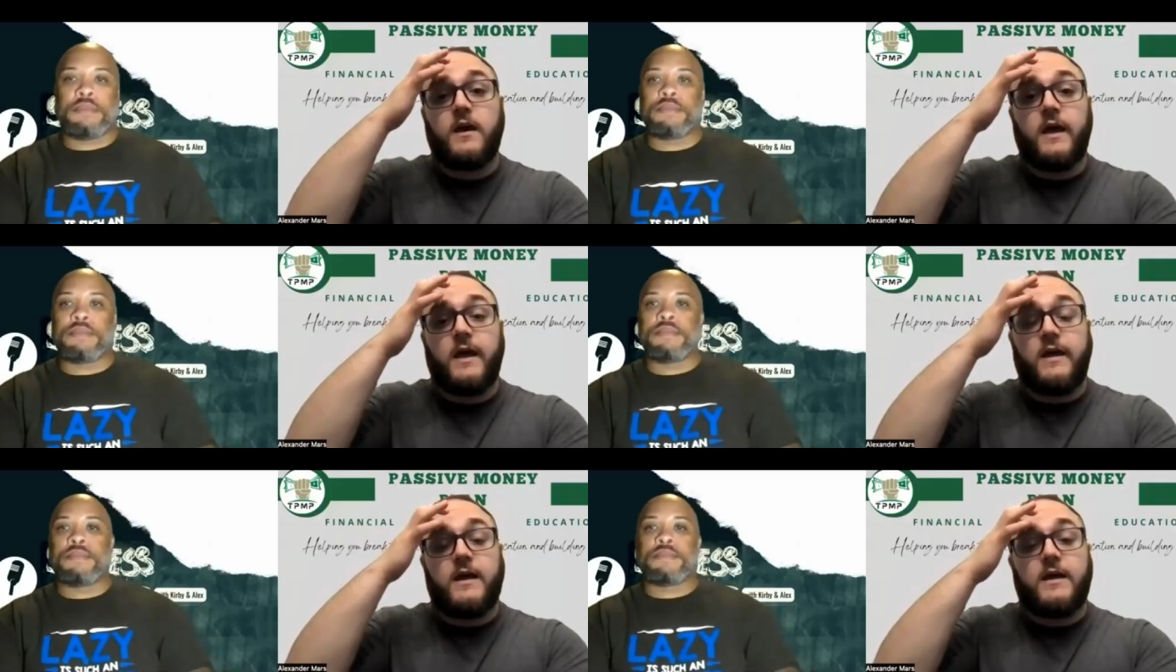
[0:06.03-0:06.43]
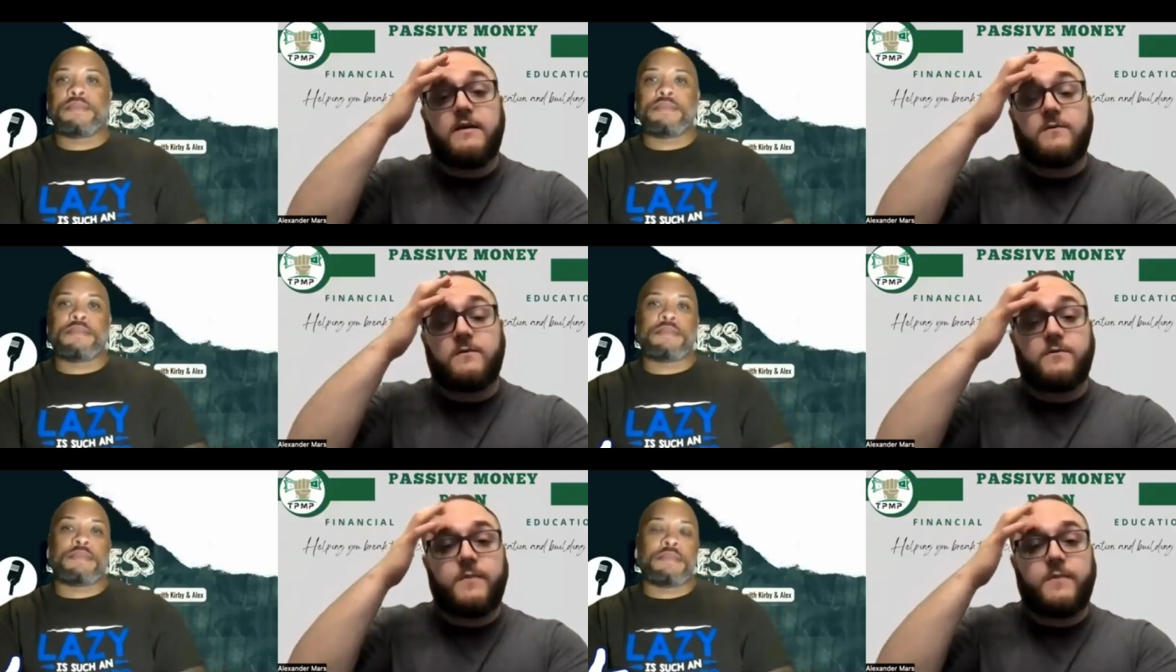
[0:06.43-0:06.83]
Speaker 1: Hey
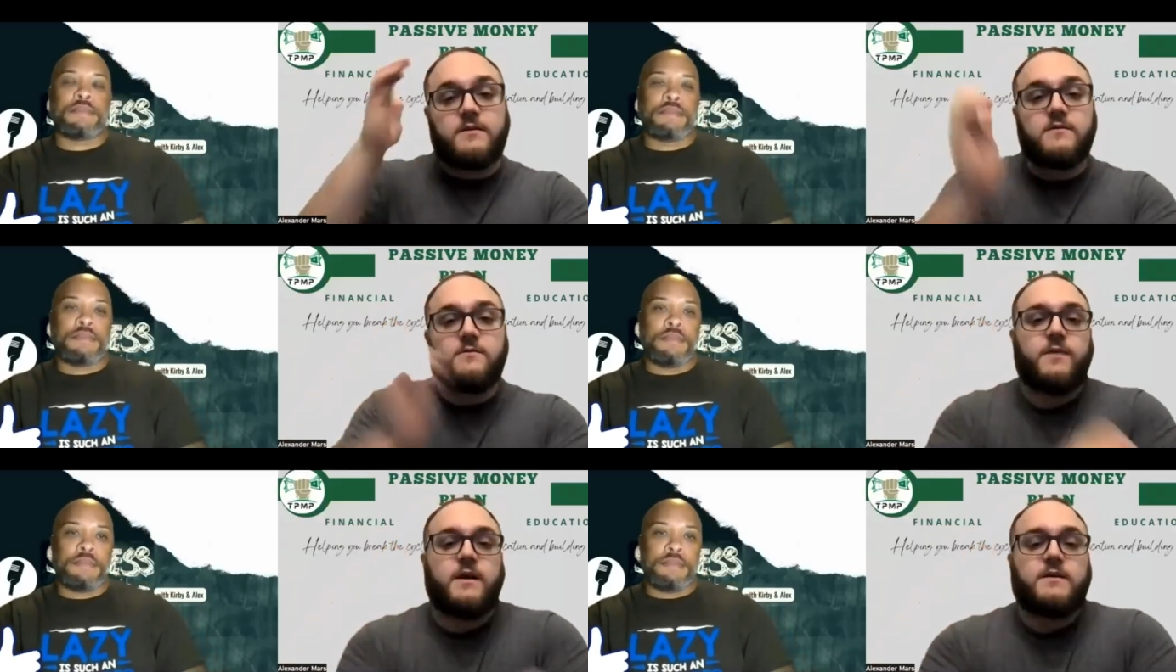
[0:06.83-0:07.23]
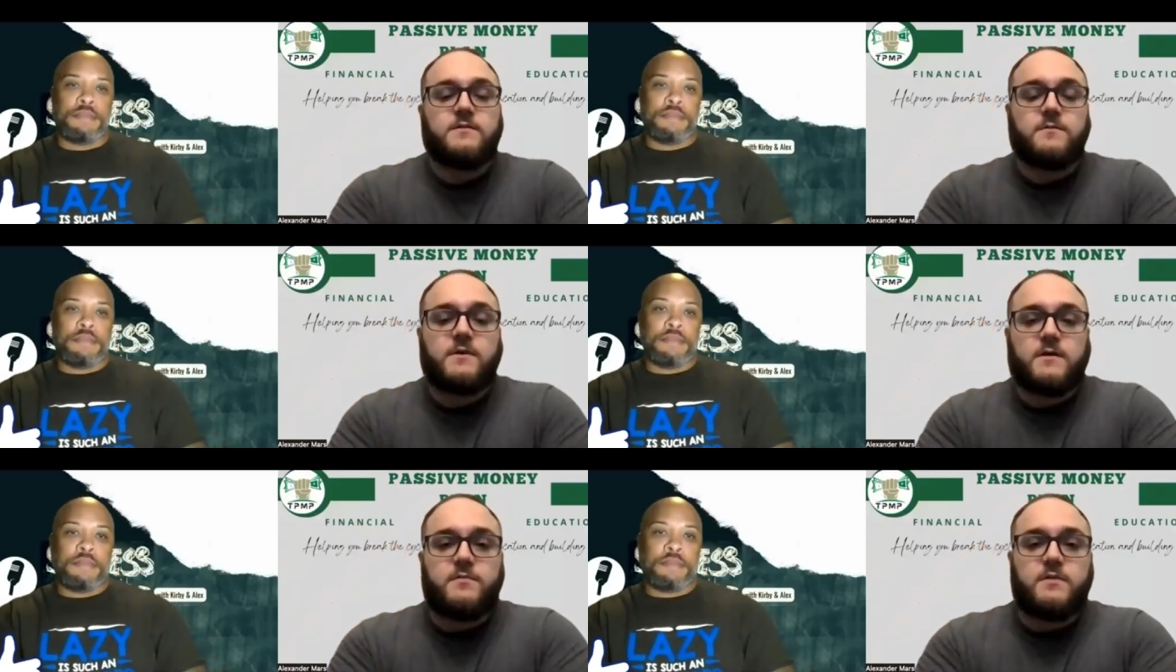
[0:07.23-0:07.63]
guys, welcome back to the Passive
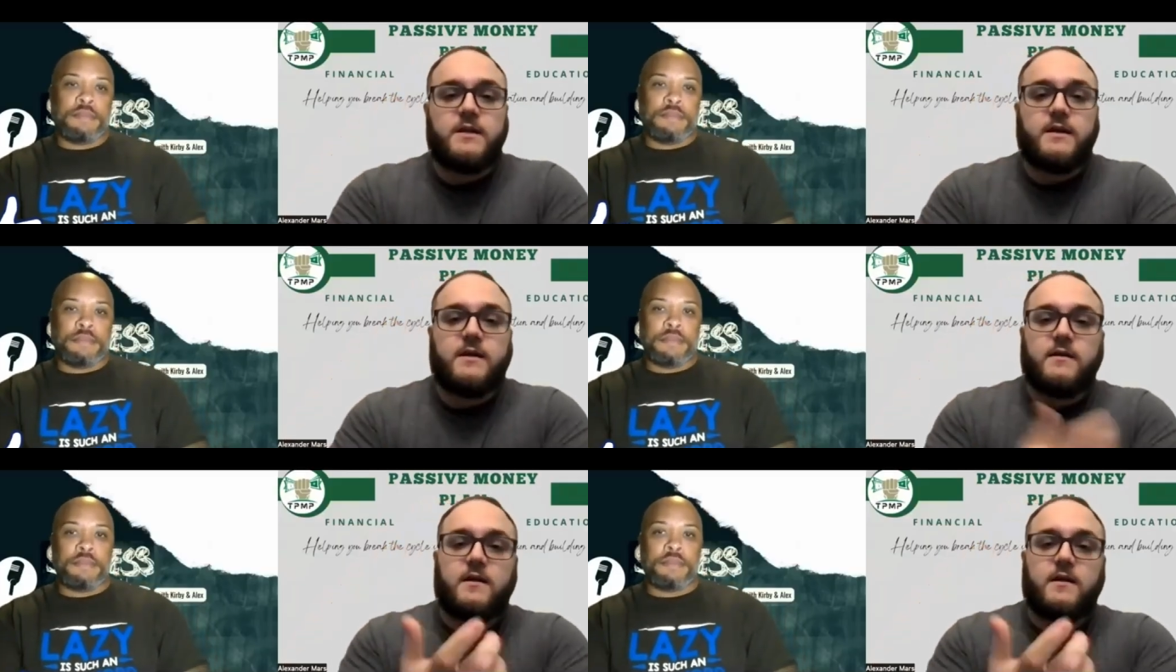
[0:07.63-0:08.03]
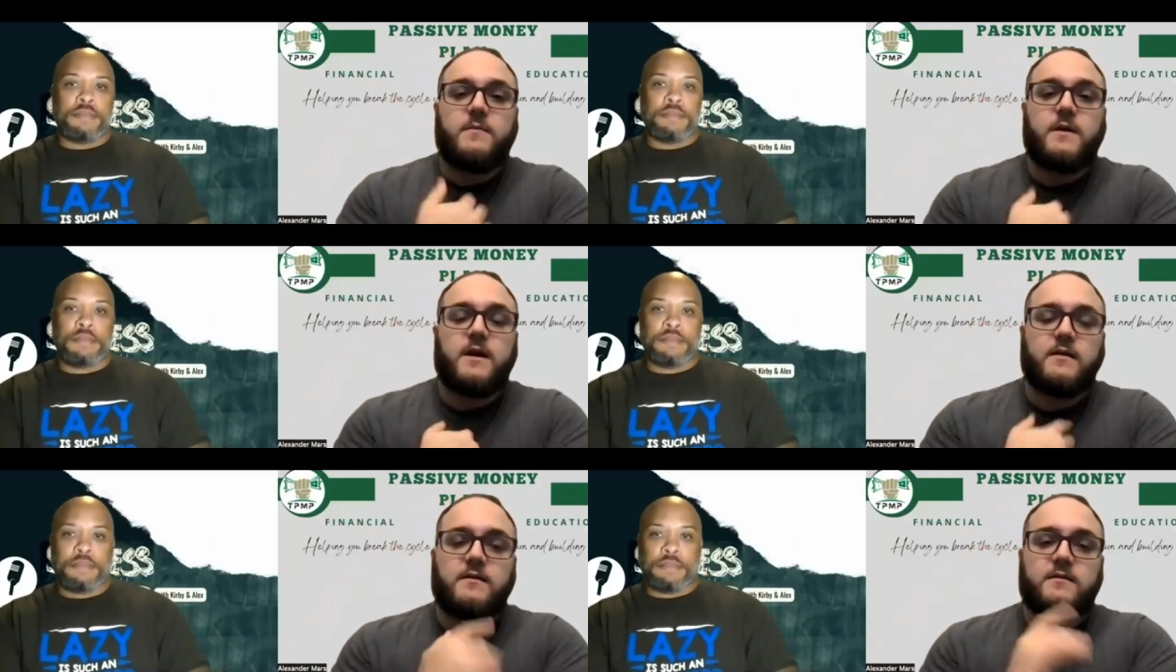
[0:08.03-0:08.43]
Money Plan.
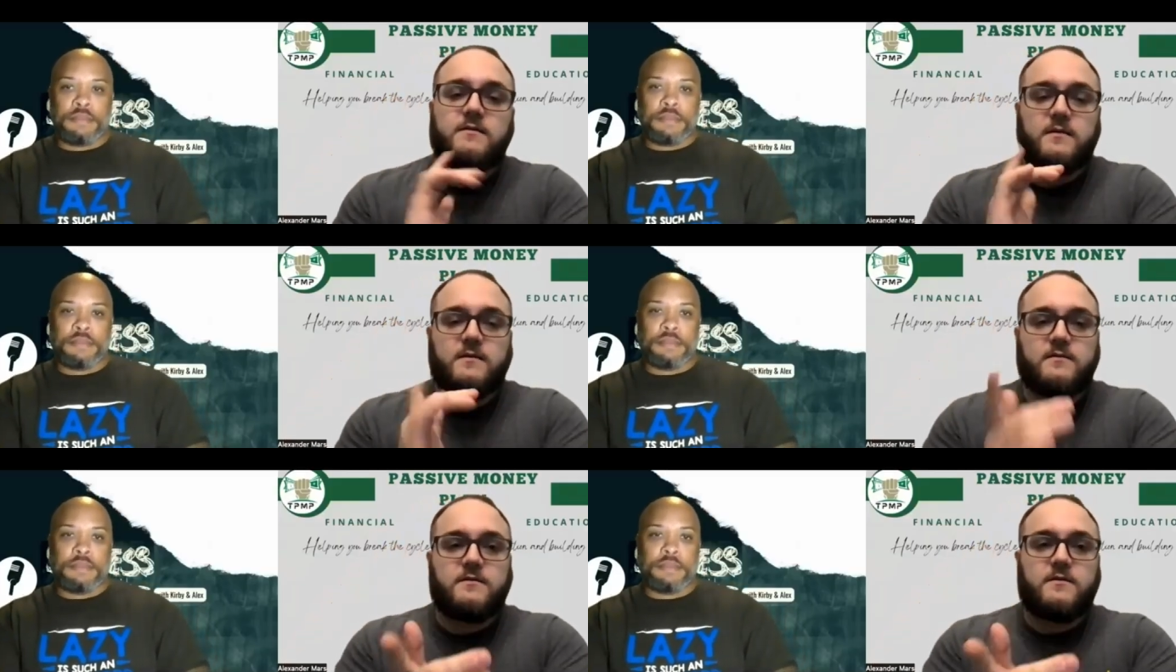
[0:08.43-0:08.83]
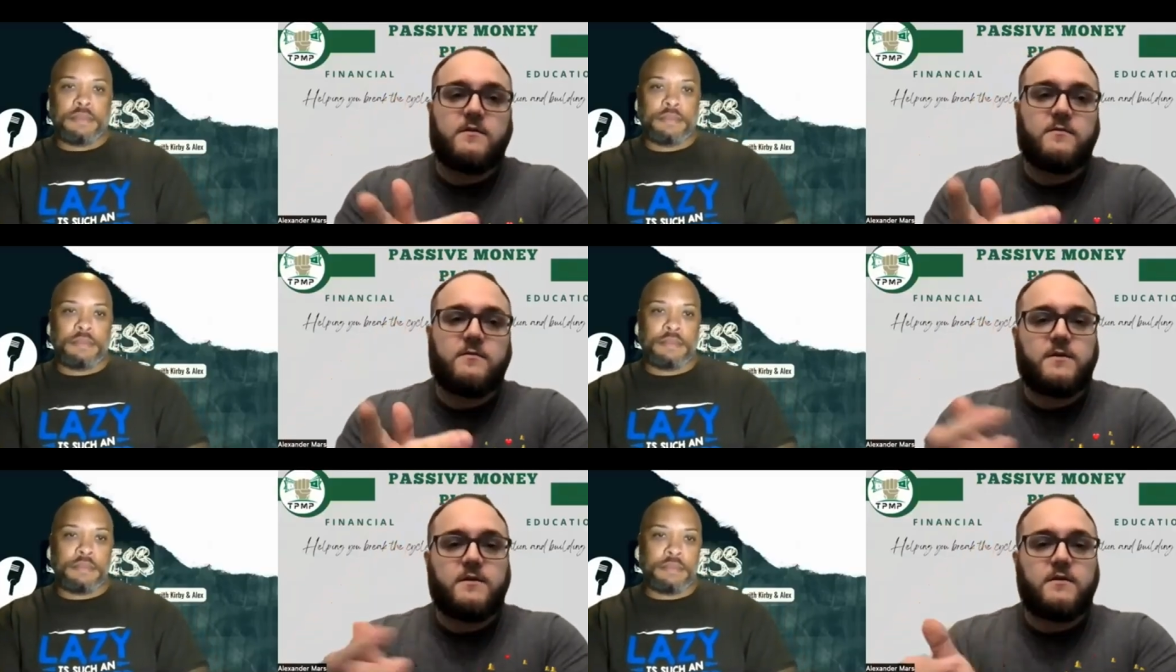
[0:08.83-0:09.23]
I'm Alex, that's
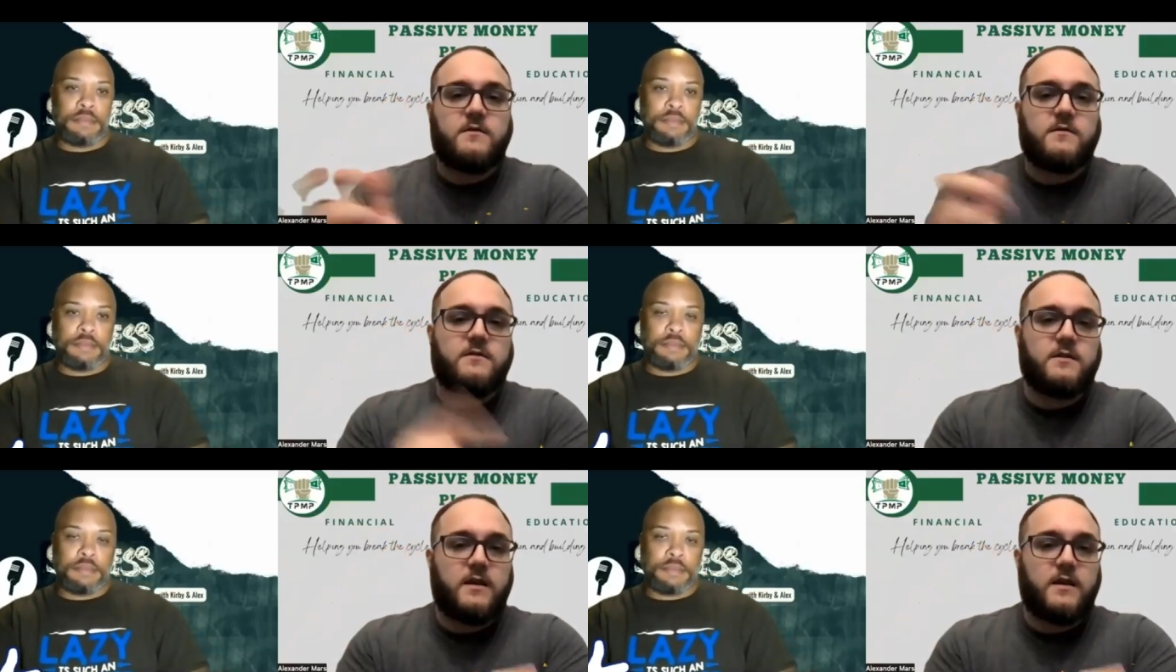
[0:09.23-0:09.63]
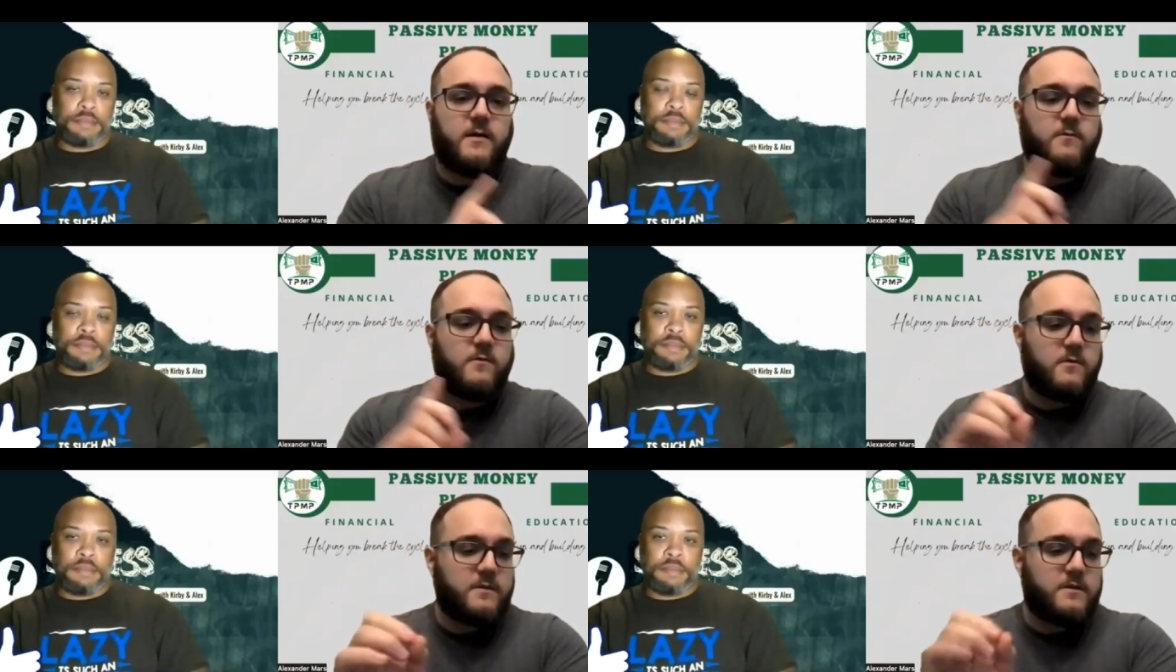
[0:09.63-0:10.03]
Kirby. Today
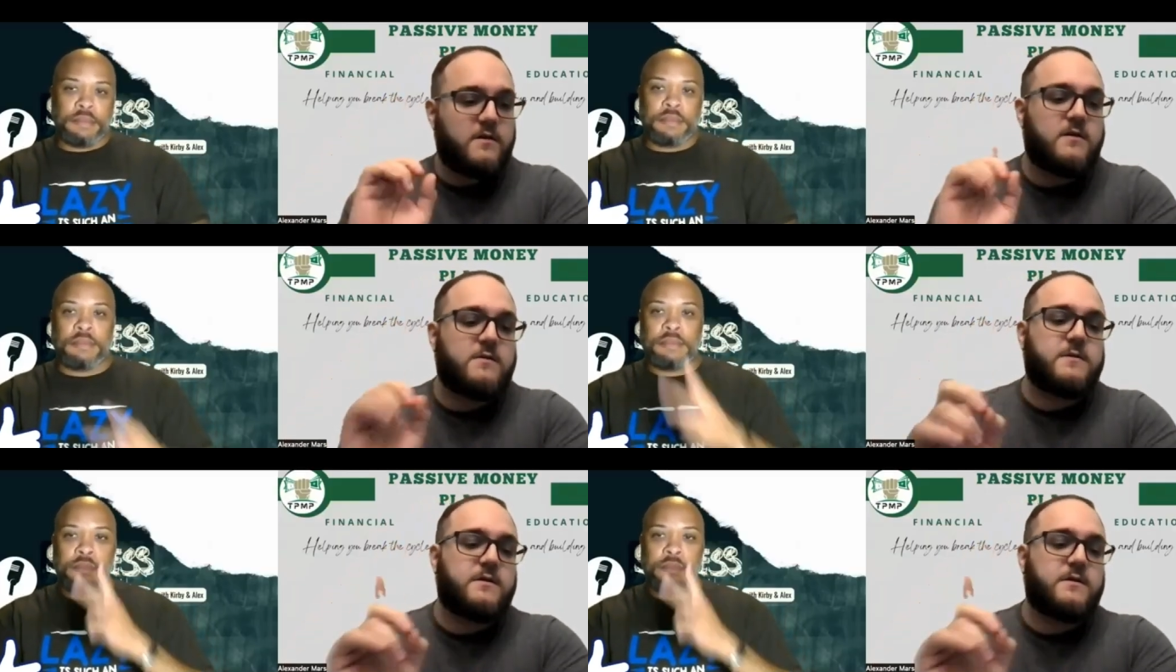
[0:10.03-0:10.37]
we're going to be talking